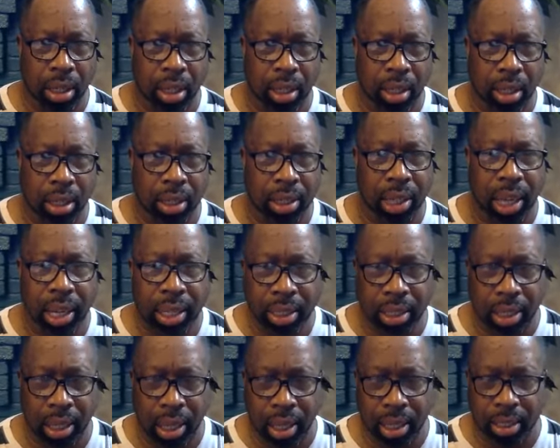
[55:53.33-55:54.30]
the text
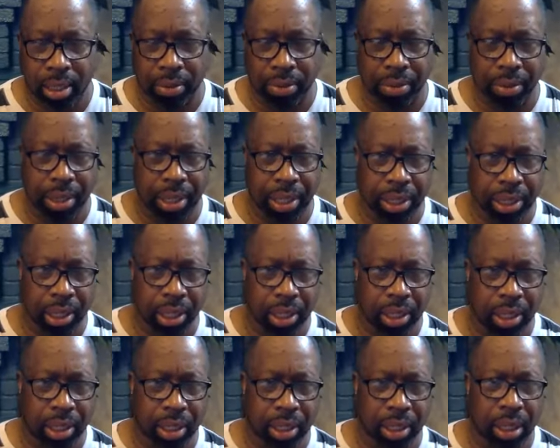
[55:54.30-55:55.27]
says, if you read
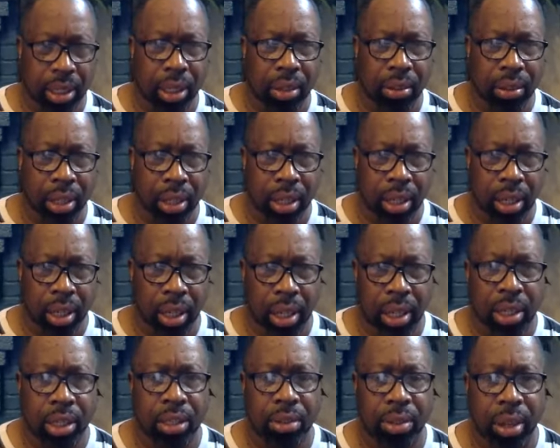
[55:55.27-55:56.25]
Genesis 30,
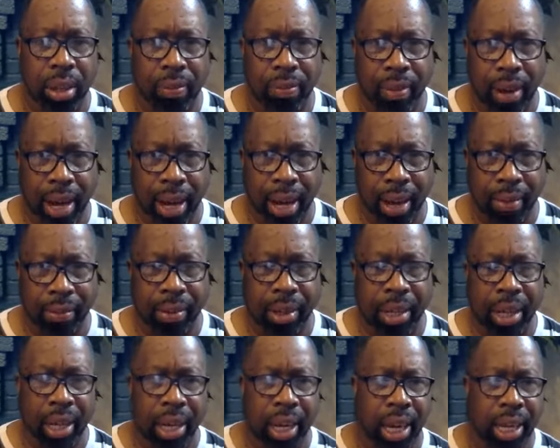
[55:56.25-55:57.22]
25,
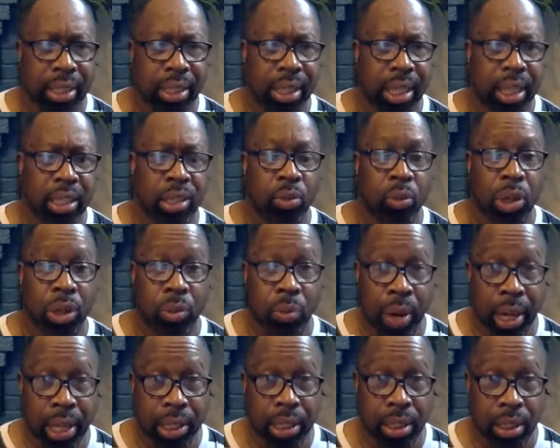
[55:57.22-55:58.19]
it says, when
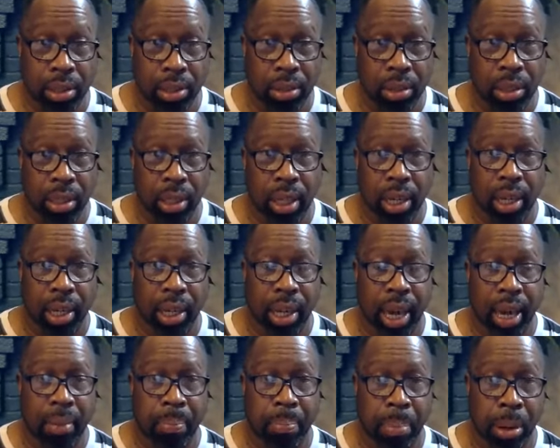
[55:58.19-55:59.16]
Rachel
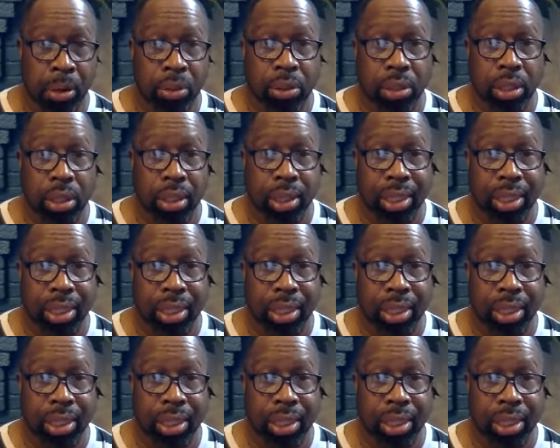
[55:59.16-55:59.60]
gave birth to